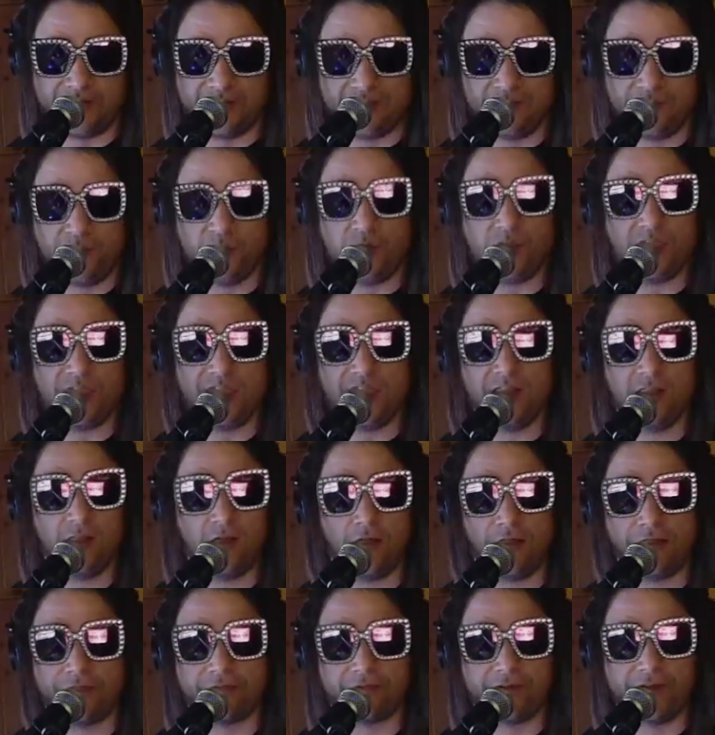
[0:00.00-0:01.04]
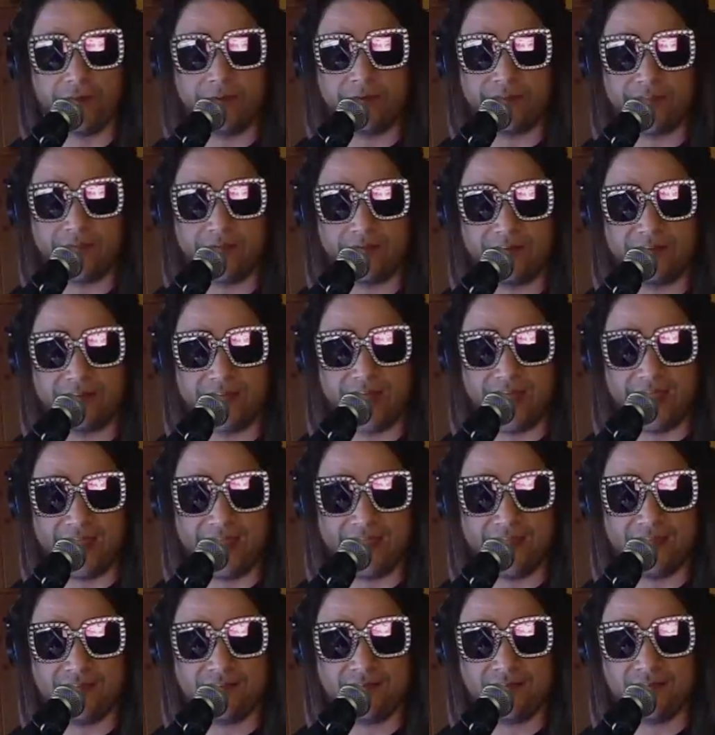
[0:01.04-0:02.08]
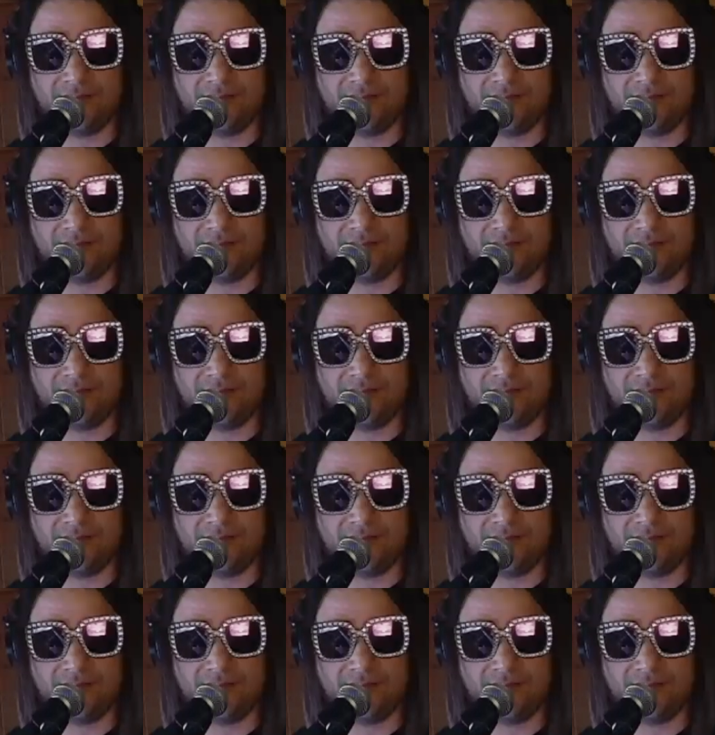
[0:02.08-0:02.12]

If you can kill all 3 without dying,